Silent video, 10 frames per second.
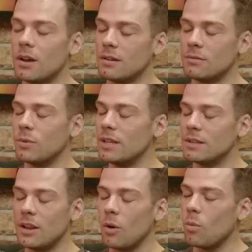We're,
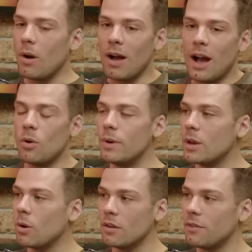uh, how are we
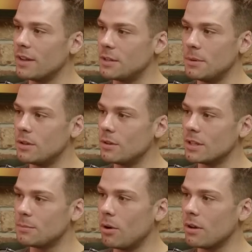qualified to be doing
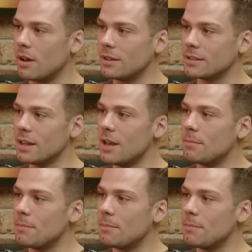this podcast?